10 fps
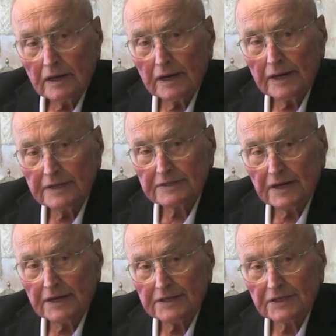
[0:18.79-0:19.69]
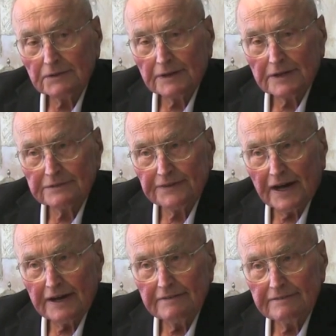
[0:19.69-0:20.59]
I started school when I was
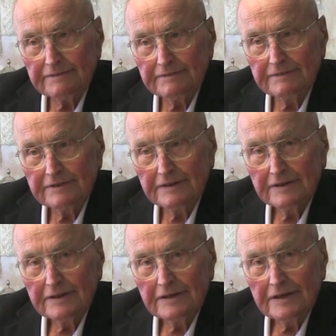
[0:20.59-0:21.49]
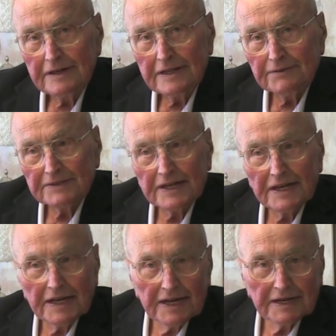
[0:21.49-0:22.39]
five. There was a
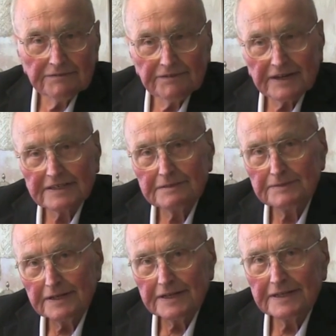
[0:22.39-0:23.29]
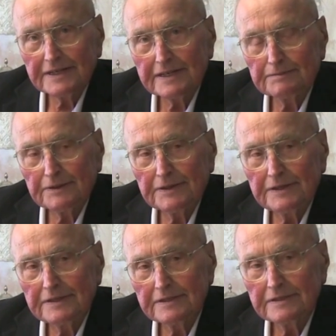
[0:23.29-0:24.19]
lot of flexibility at that
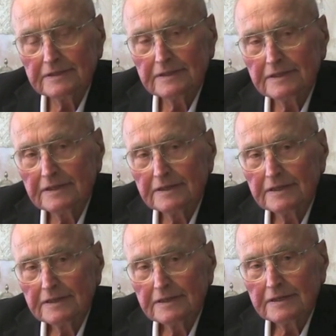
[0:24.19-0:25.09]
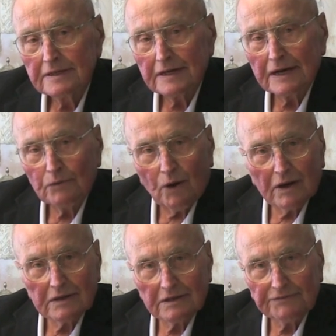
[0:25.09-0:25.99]
point. I
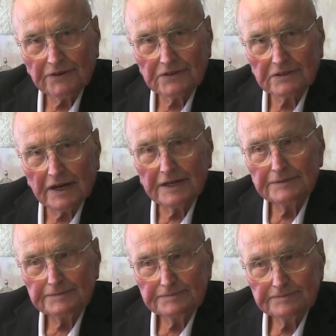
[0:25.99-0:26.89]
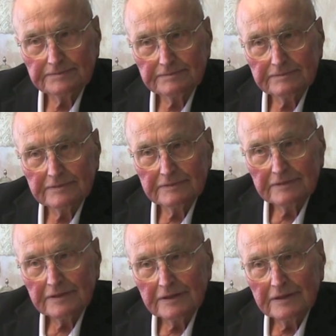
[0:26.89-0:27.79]
walked to first grade,
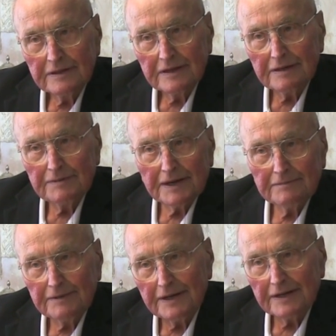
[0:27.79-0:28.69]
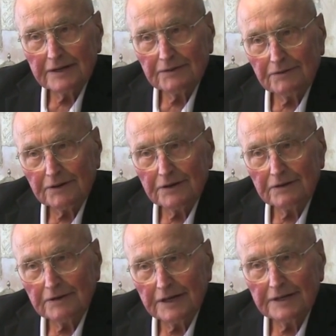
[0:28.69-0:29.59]
about a mile and a quarter
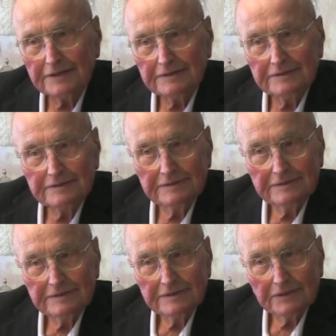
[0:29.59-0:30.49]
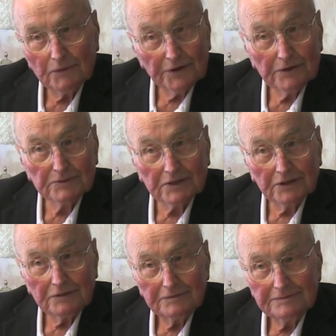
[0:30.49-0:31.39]
away, one room
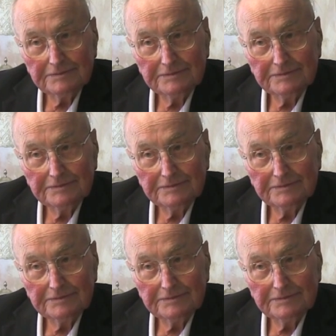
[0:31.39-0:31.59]
school.